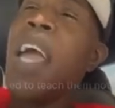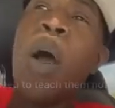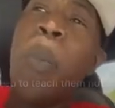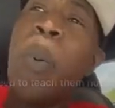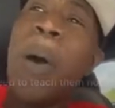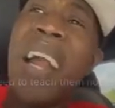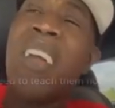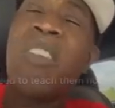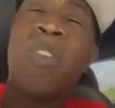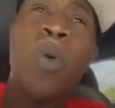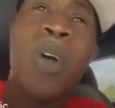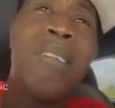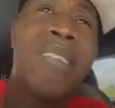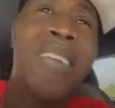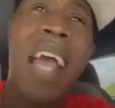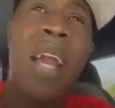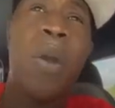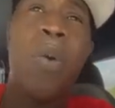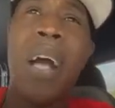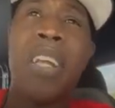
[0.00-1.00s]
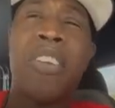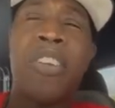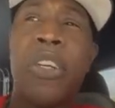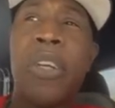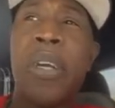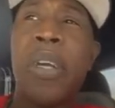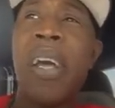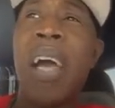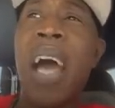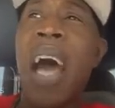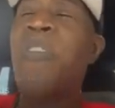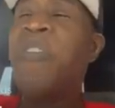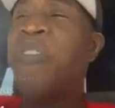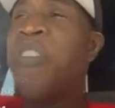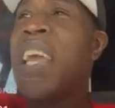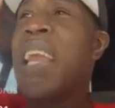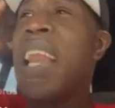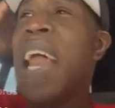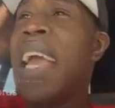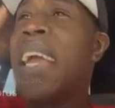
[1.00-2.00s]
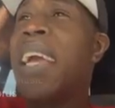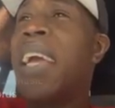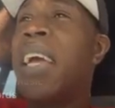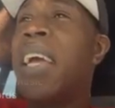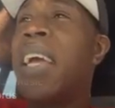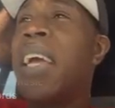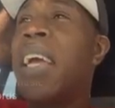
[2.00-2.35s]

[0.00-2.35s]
wake up on a suicide watch I feel like